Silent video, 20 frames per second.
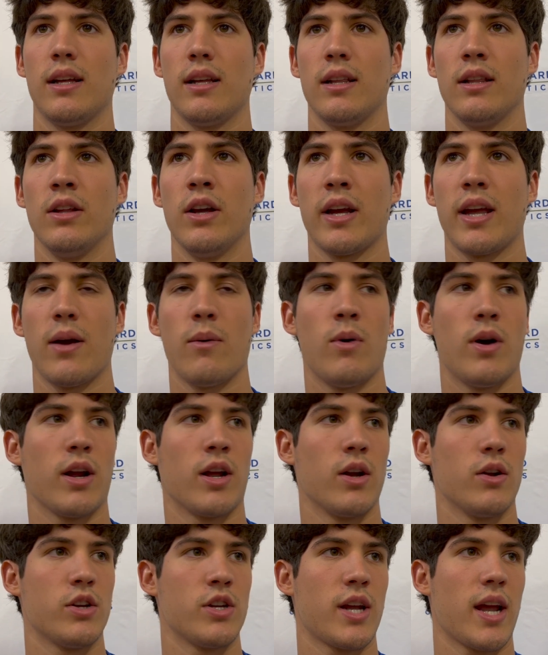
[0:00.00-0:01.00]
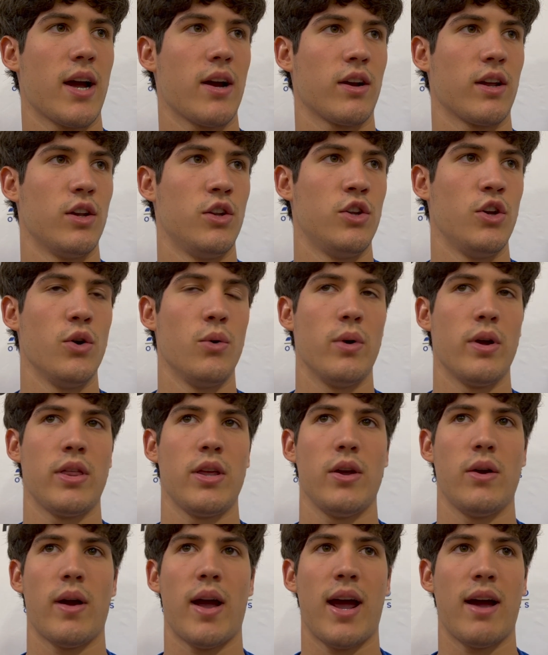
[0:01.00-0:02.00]
look at what Coach Cal can do with
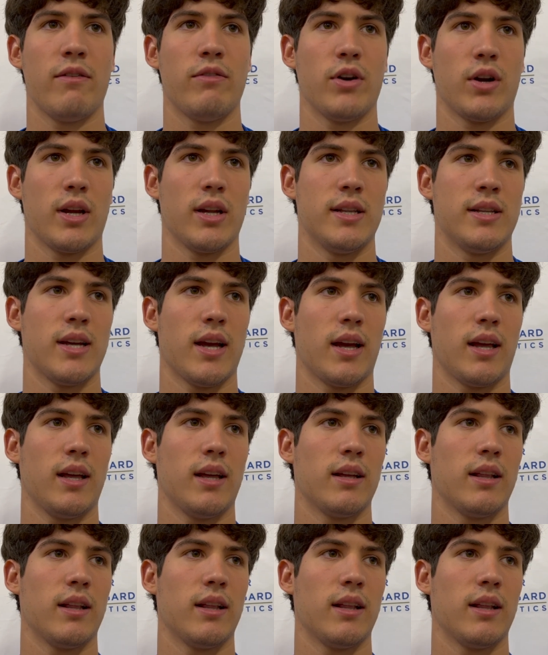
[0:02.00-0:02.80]
you after Kentucky.